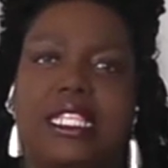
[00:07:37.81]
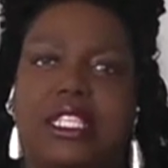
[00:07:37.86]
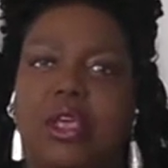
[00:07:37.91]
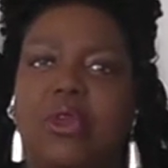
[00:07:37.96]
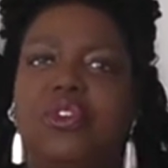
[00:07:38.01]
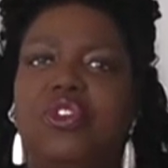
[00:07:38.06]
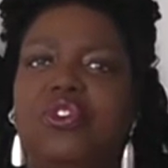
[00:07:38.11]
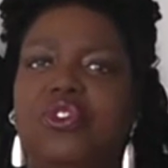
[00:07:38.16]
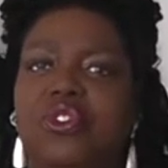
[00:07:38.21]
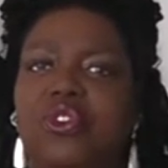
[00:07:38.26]

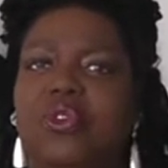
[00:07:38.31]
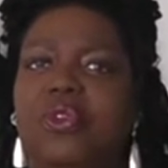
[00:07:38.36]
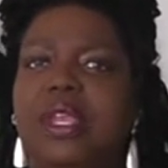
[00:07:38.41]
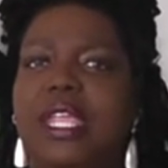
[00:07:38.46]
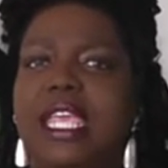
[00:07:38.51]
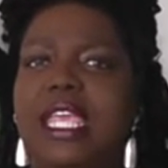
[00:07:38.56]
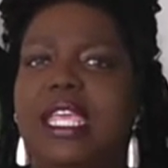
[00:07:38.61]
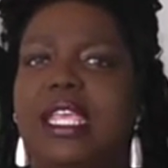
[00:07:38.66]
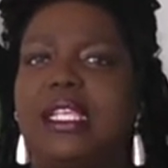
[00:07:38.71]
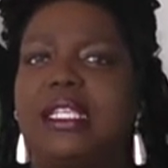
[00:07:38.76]
So you do
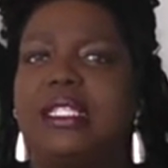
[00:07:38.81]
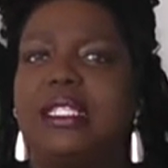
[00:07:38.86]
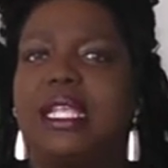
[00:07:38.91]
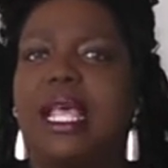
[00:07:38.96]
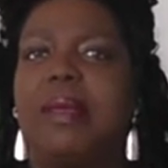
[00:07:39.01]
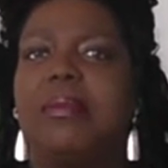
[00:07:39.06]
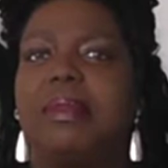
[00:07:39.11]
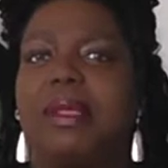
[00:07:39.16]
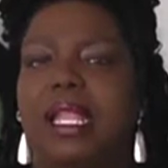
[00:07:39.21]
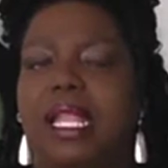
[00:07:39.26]
need
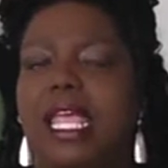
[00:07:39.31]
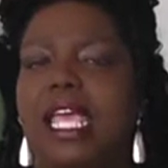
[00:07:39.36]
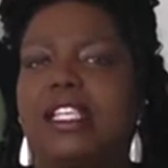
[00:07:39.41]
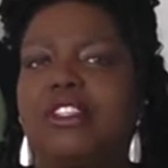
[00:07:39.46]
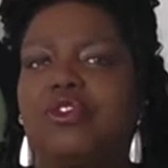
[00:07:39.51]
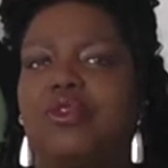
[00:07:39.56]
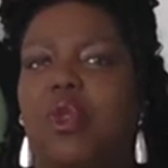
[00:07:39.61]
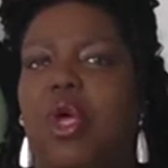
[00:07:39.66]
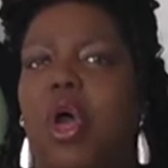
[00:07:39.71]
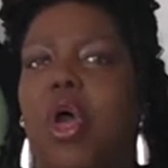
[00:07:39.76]
some
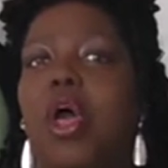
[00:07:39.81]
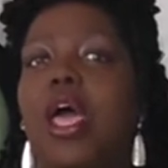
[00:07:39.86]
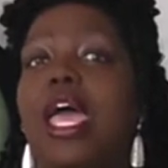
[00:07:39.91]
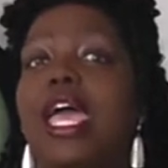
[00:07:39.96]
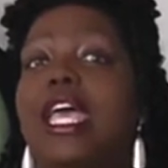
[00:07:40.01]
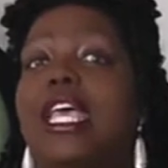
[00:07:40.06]
cholesterol.